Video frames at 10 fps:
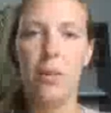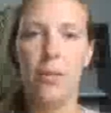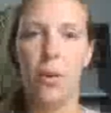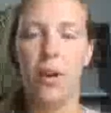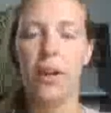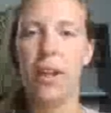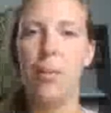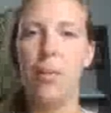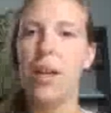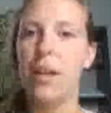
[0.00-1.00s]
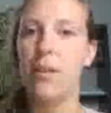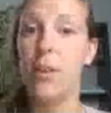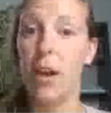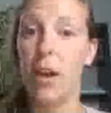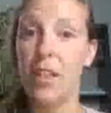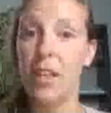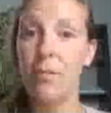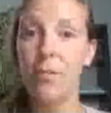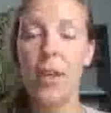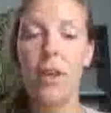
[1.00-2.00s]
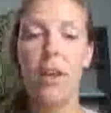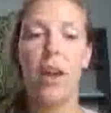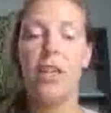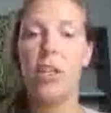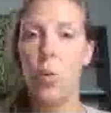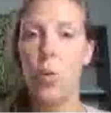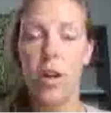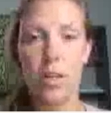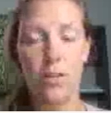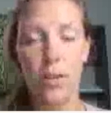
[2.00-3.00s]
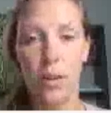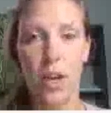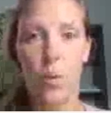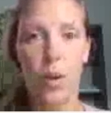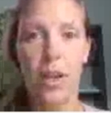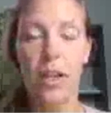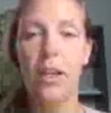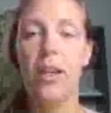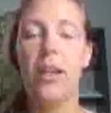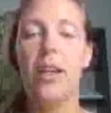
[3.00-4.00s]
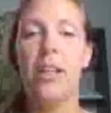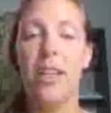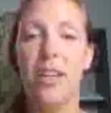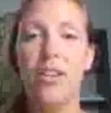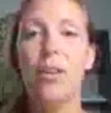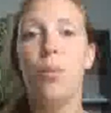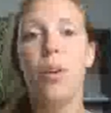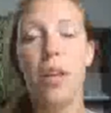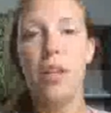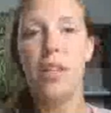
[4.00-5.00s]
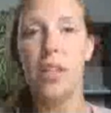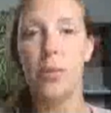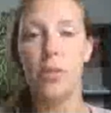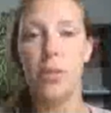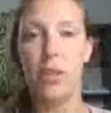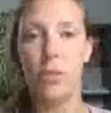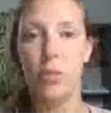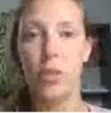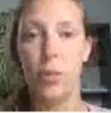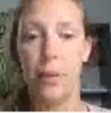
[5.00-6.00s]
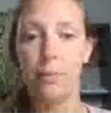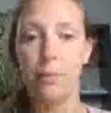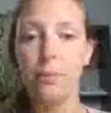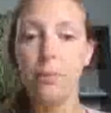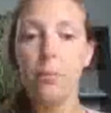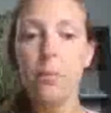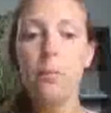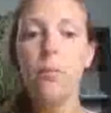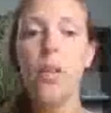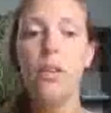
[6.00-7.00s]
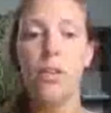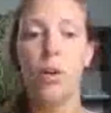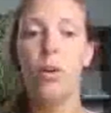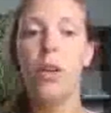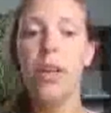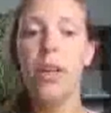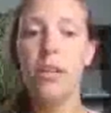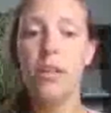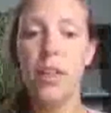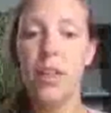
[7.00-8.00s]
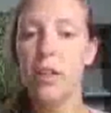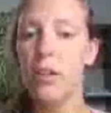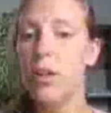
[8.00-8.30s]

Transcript: before, it can be kind of daunting. I don't want it to feel that way. It's actually pretty easy once you get used to it. So click this link,